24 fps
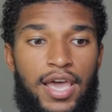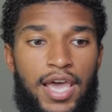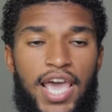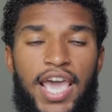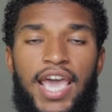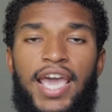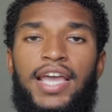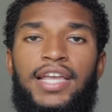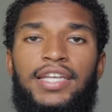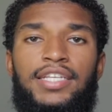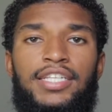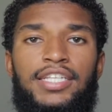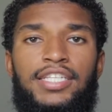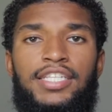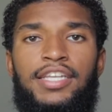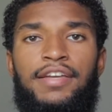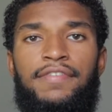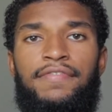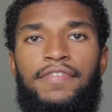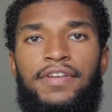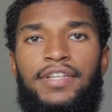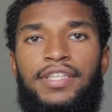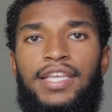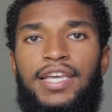And just
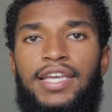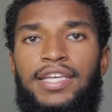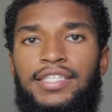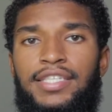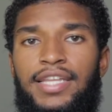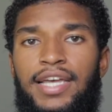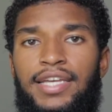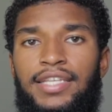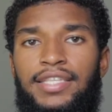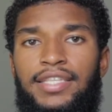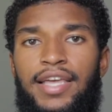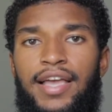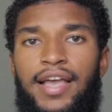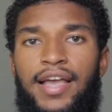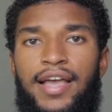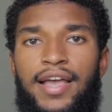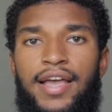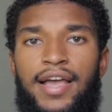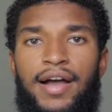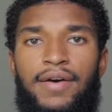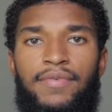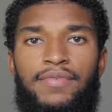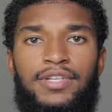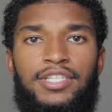different things like
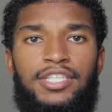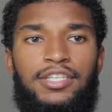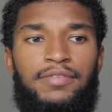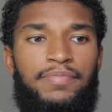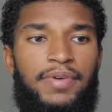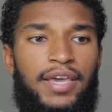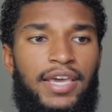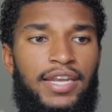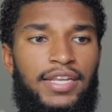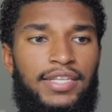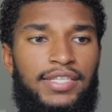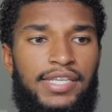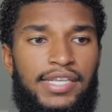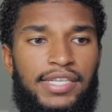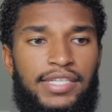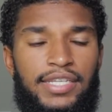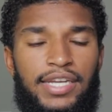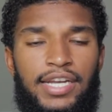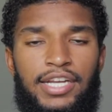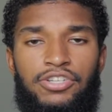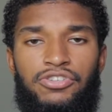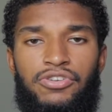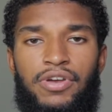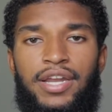that. I wasn't paying
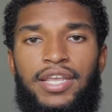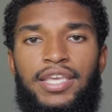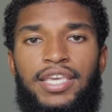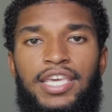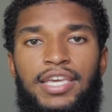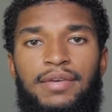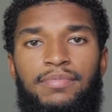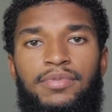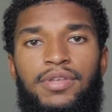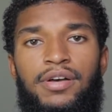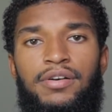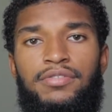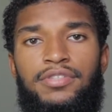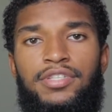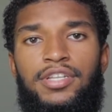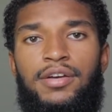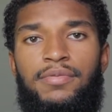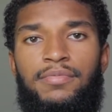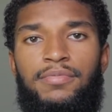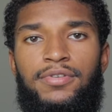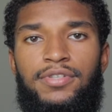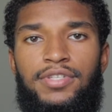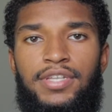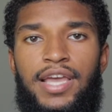attention and trying to keep those
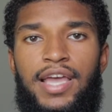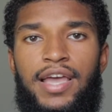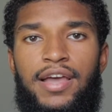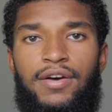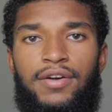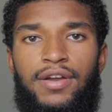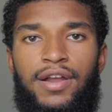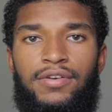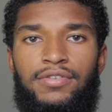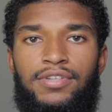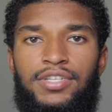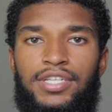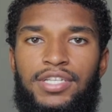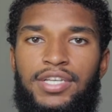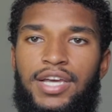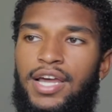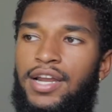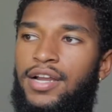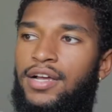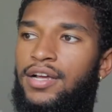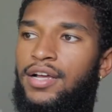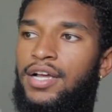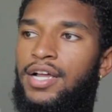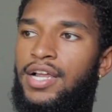numbers down. I was just
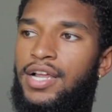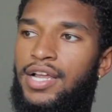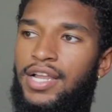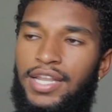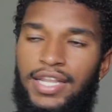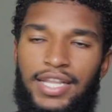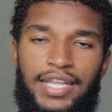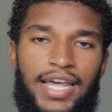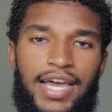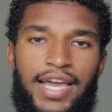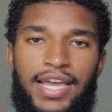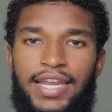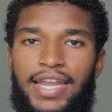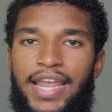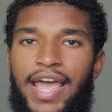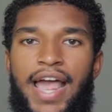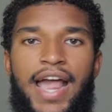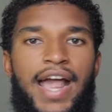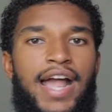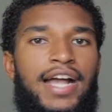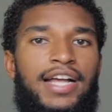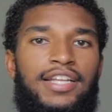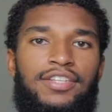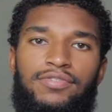kind of letting the
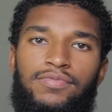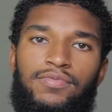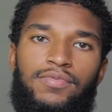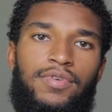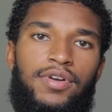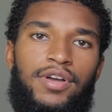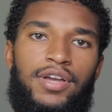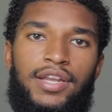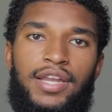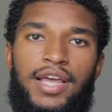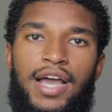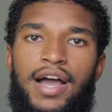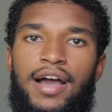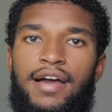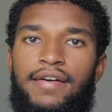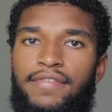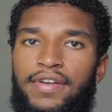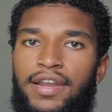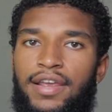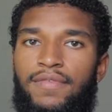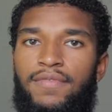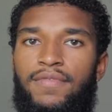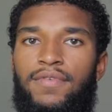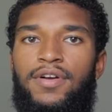ads run
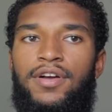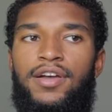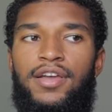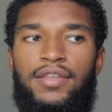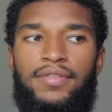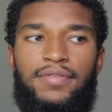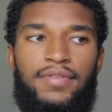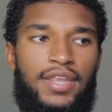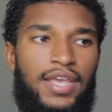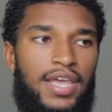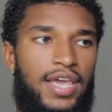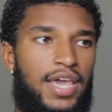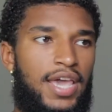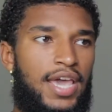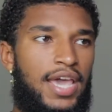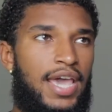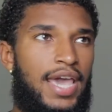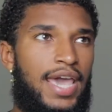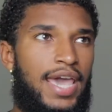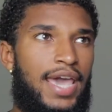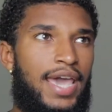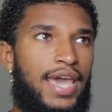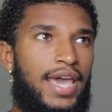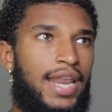however they run.
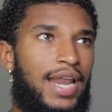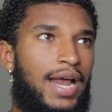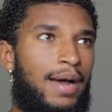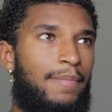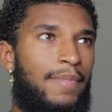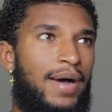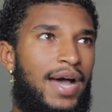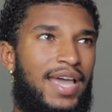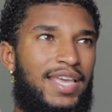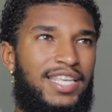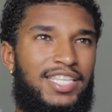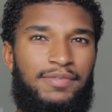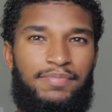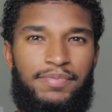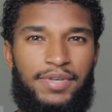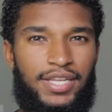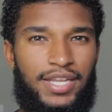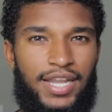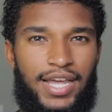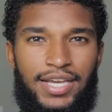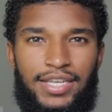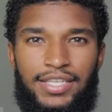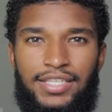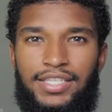And I might
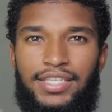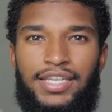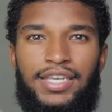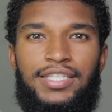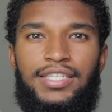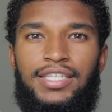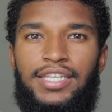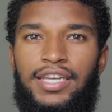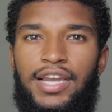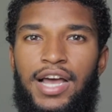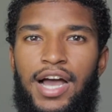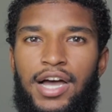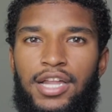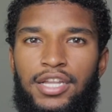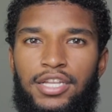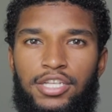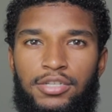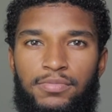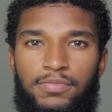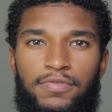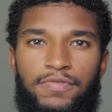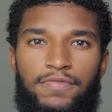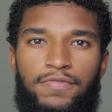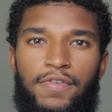spend like
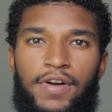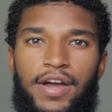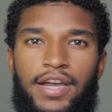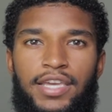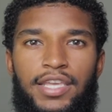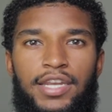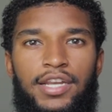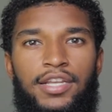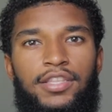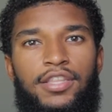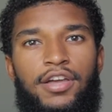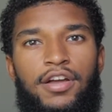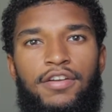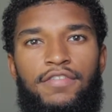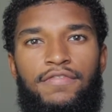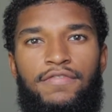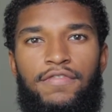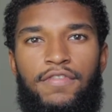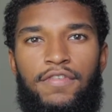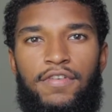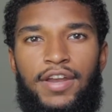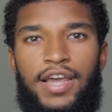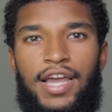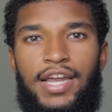$60 before I get a
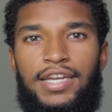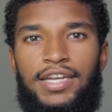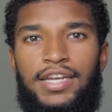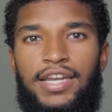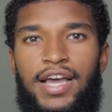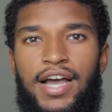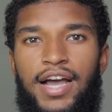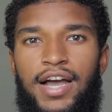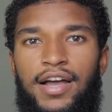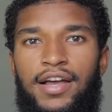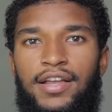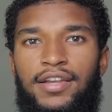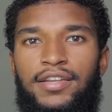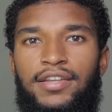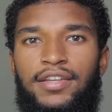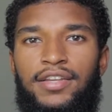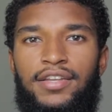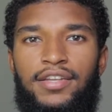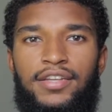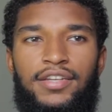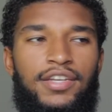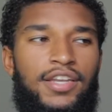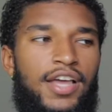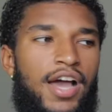
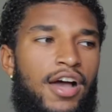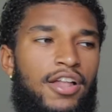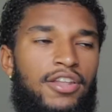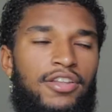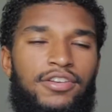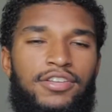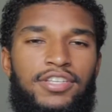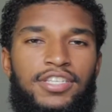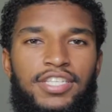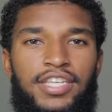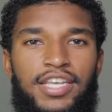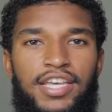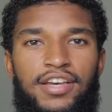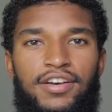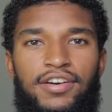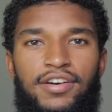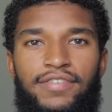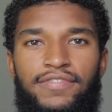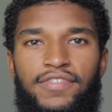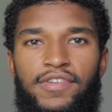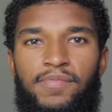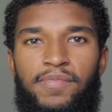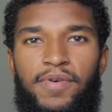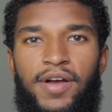$34.99 sale
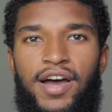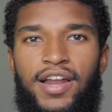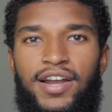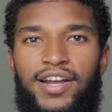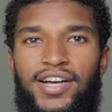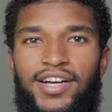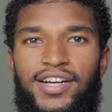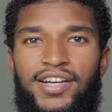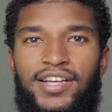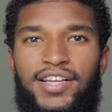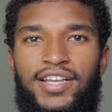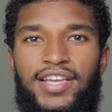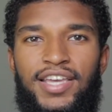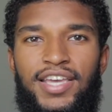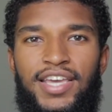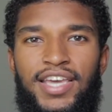of the product.